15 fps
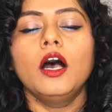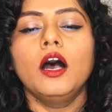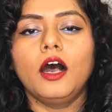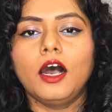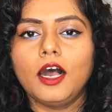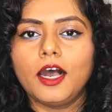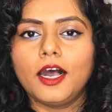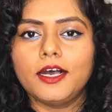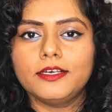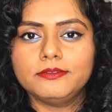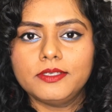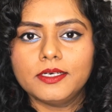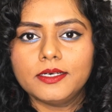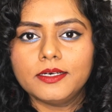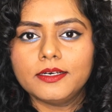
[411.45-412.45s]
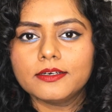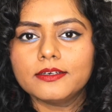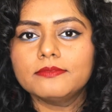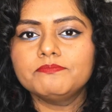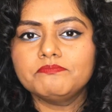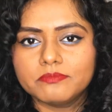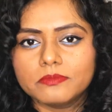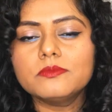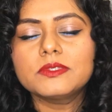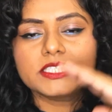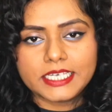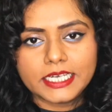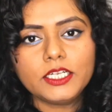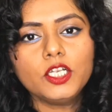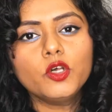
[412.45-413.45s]
the
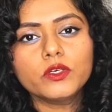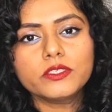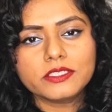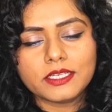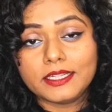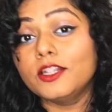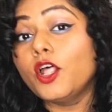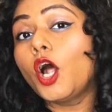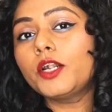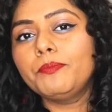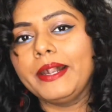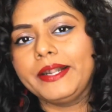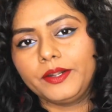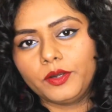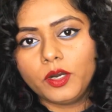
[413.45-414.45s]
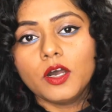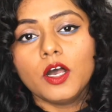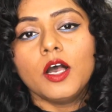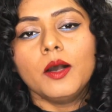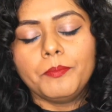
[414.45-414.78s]
skin looks a lot better,